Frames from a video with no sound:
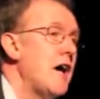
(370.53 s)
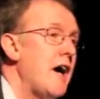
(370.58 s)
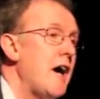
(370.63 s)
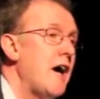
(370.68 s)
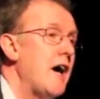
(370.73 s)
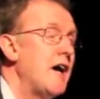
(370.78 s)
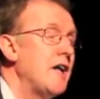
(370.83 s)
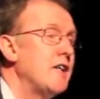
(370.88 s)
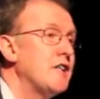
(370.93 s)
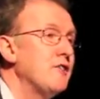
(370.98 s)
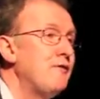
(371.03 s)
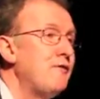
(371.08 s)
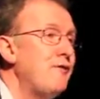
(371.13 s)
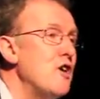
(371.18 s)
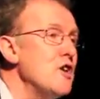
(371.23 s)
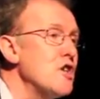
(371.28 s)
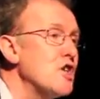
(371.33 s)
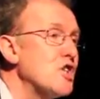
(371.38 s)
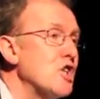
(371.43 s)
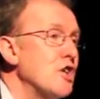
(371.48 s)
the
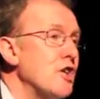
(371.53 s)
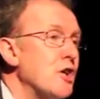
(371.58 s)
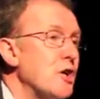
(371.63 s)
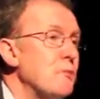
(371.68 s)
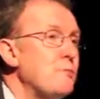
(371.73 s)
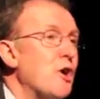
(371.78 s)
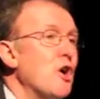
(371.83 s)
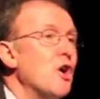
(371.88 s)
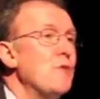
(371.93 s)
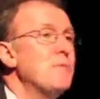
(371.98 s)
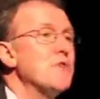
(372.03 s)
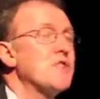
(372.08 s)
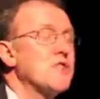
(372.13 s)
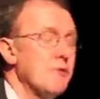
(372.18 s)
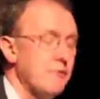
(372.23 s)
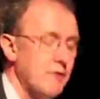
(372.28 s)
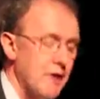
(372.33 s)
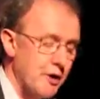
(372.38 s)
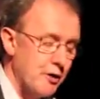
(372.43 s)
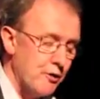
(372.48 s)
function or the
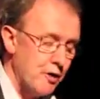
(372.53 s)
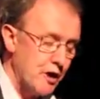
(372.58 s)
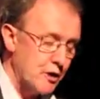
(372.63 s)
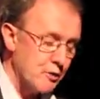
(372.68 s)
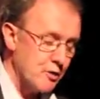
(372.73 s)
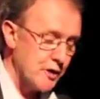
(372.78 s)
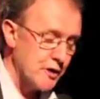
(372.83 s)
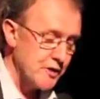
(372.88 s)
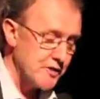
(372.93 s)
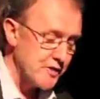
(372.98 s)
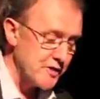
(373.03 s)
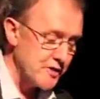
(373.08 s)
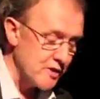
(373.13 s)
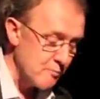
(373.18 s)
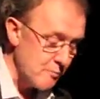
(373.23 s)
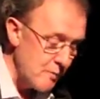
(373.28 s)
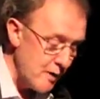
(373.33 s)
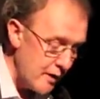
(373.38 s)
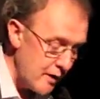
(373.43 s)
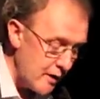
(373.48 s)
purpose of literary
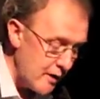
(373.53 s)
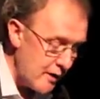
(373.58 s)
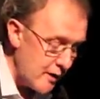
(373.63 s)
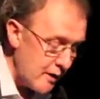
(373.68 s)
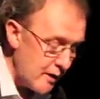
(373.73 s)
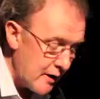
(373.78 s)
criticism